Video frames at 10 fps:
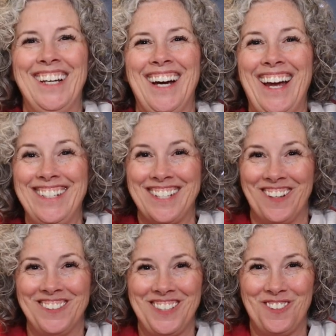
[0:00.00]
I
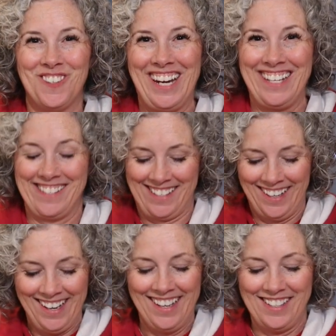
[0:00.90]
don't do waste.
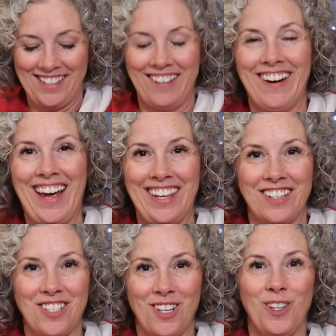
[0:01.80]
So I
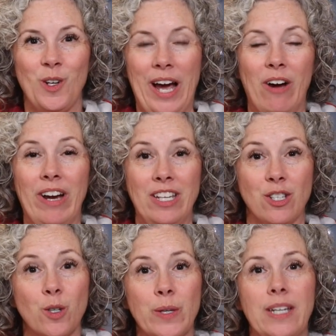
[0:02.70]
can show you how I
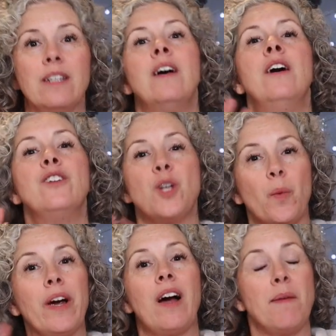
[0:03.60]
do it to
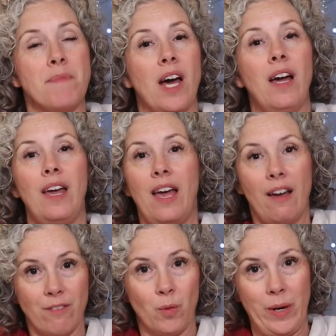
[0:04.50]
where I'm not
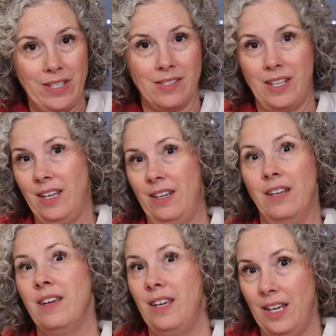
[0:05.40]
ever wasting
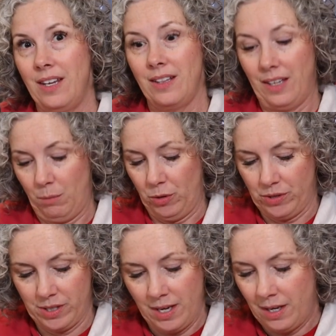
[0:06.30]
any
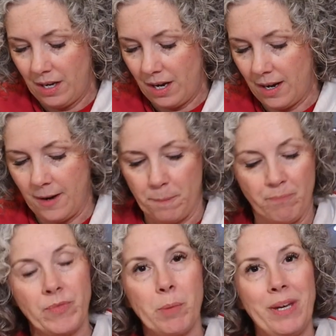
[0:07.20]
labels.
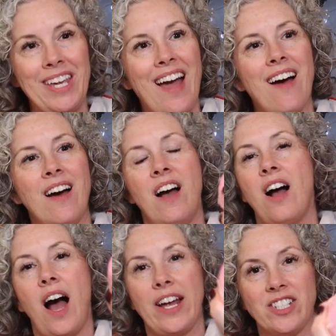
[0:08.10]
Um, but yeah,
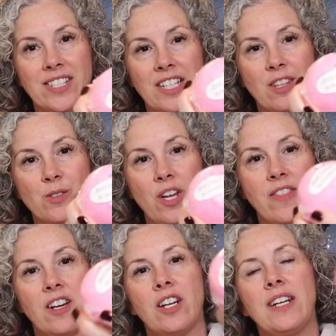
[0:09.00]
I just stick those on there.